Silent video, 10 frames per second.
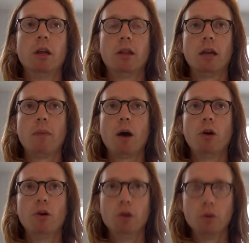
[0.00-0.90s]
Think about
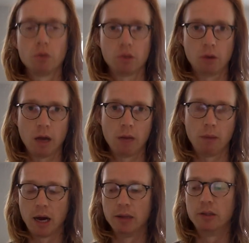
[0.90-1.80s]
who you were surrounded
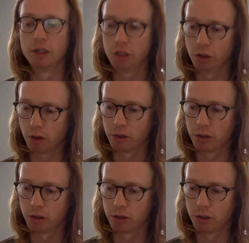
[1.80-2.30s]
by. Did you go